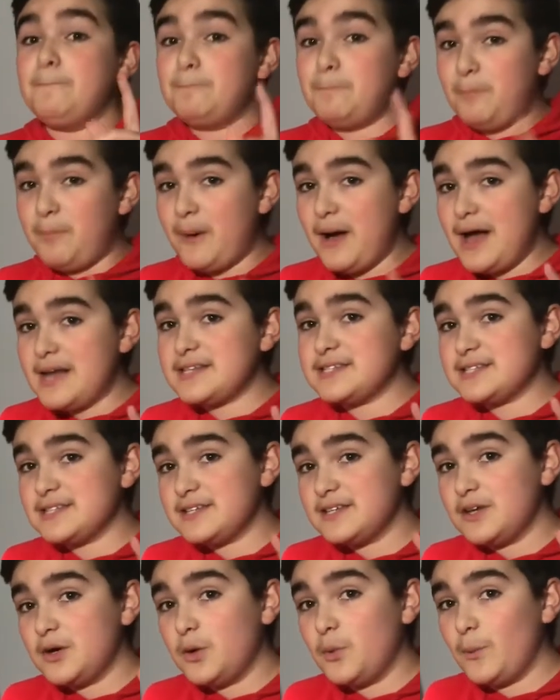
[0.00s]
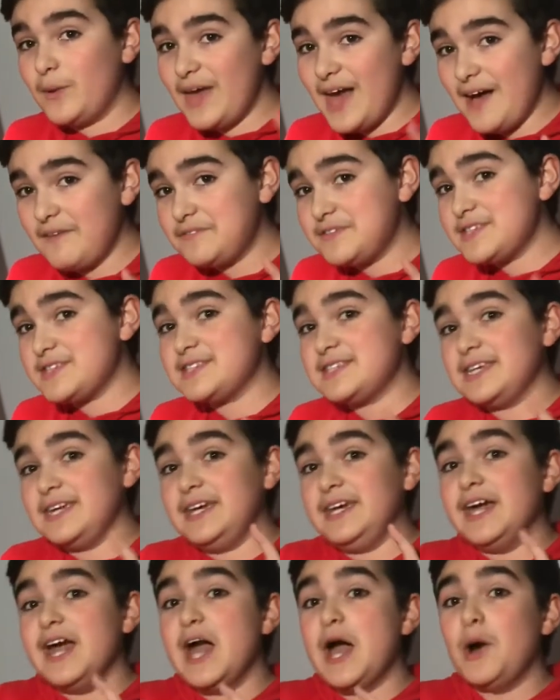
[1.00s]
but we have to
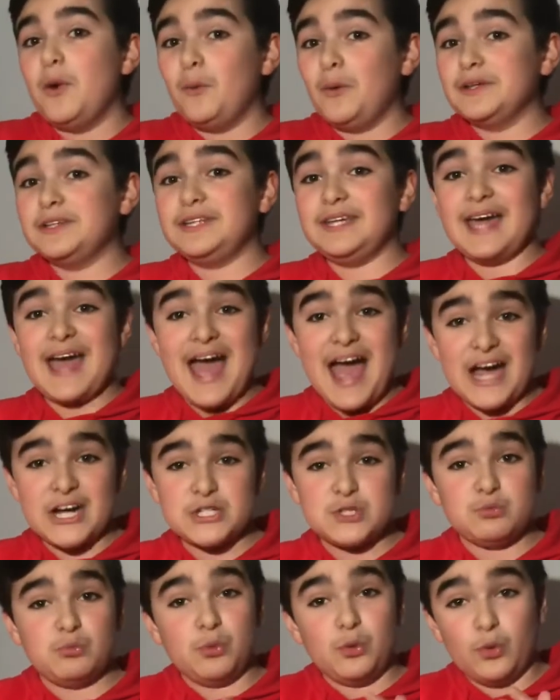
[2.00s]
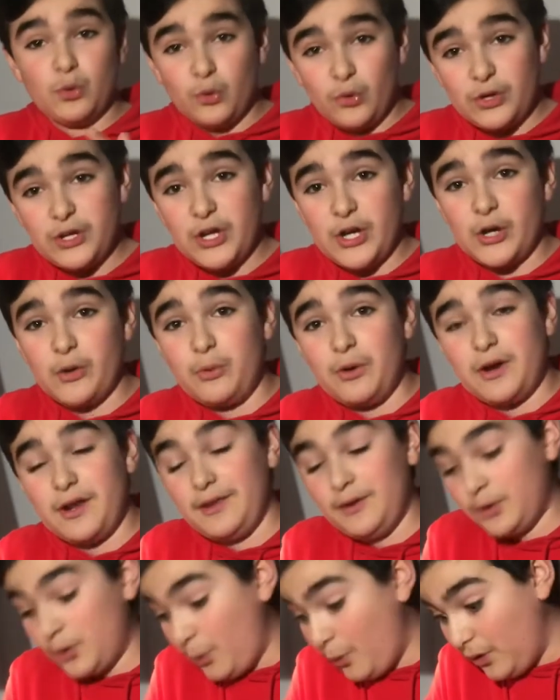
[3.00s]
see what the actual audio
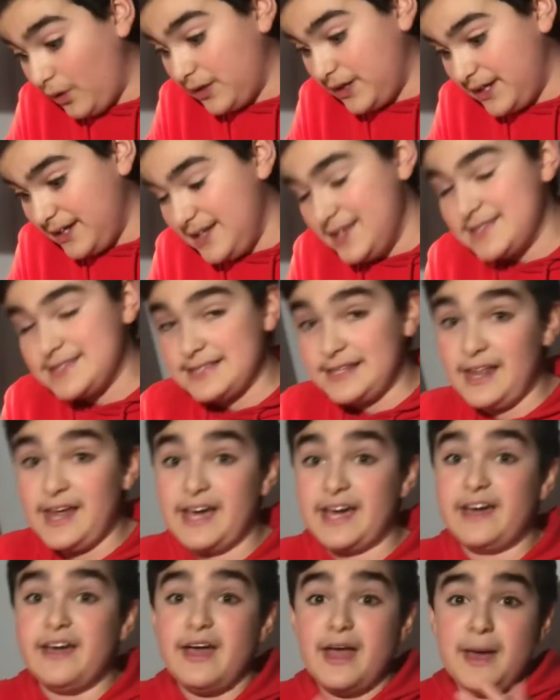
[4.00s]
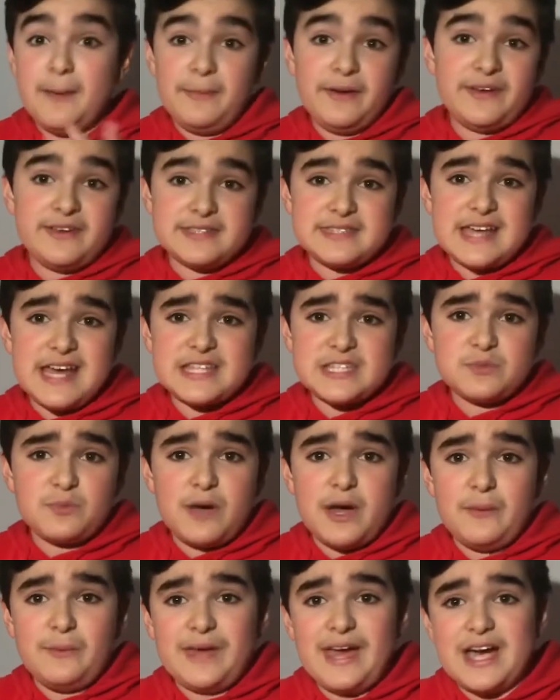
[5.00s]
quality is like, because that's
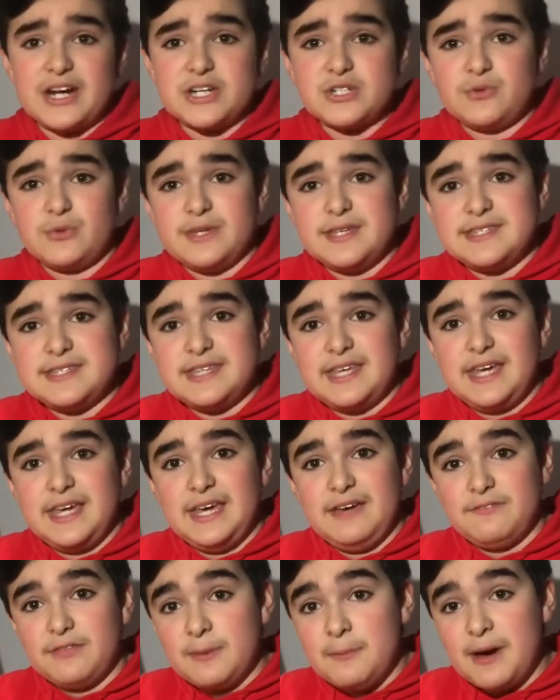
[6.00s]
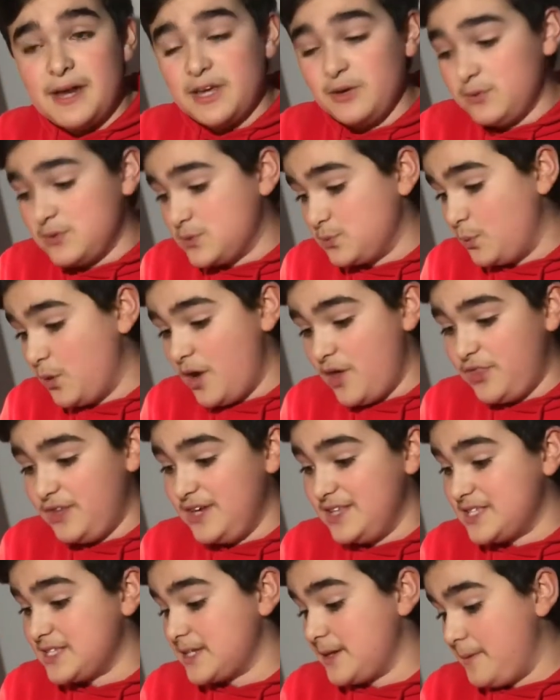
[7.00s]
where we actually see if the money was worth
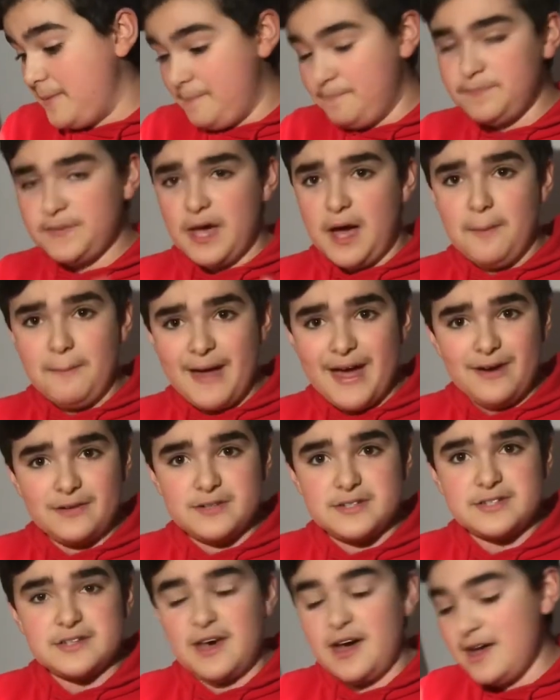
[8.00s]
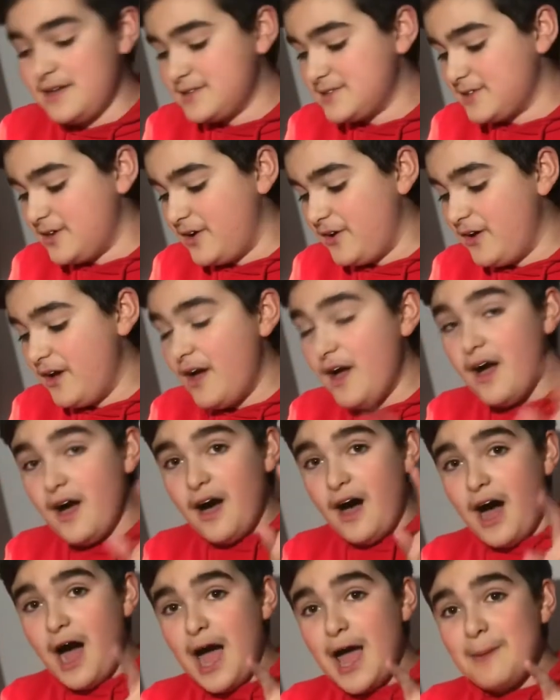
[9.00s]
its amount. So
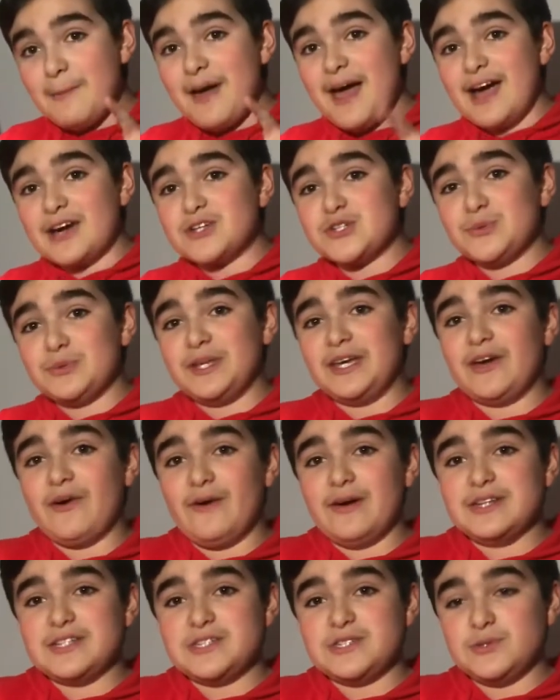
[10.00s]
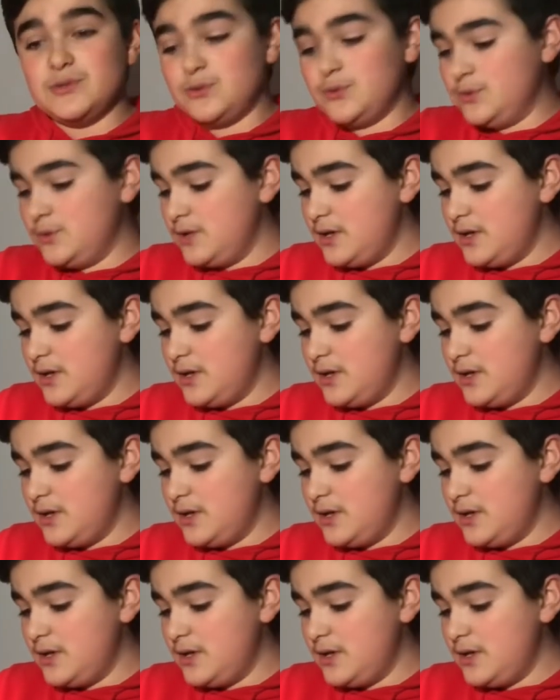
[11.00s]
I'm actually going to